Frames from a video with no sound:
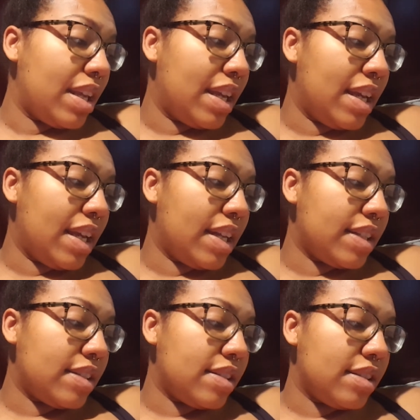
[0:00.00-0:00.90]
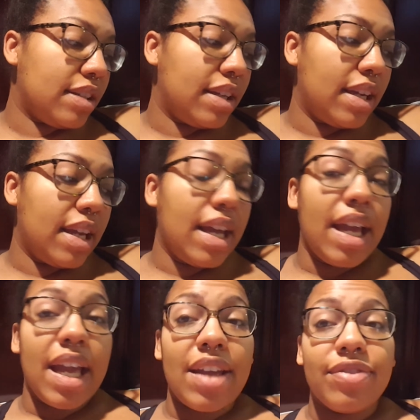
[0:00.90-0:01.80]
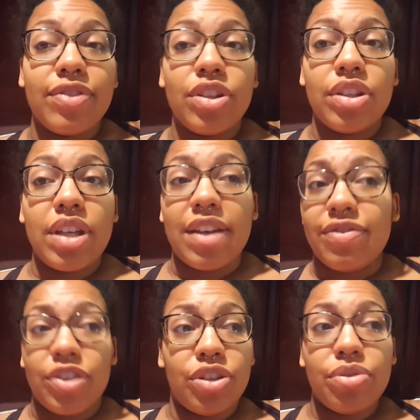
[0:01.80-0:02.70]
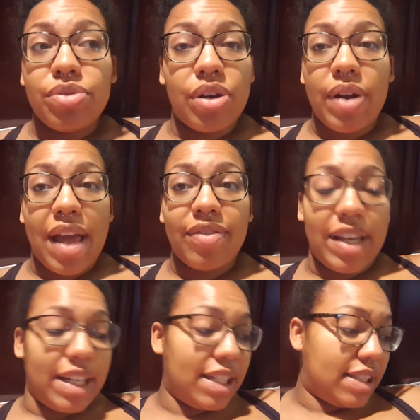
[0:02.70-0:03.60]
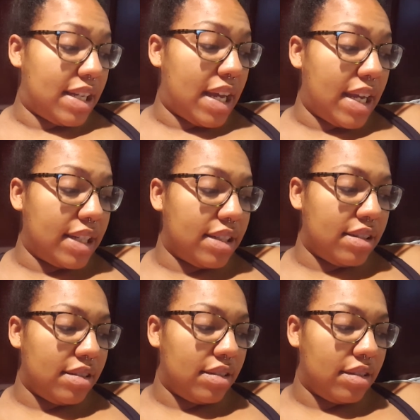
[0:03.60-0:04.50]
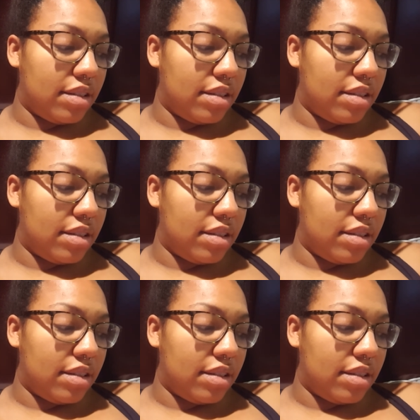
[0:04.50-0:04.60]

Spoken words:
is if you don't have any signs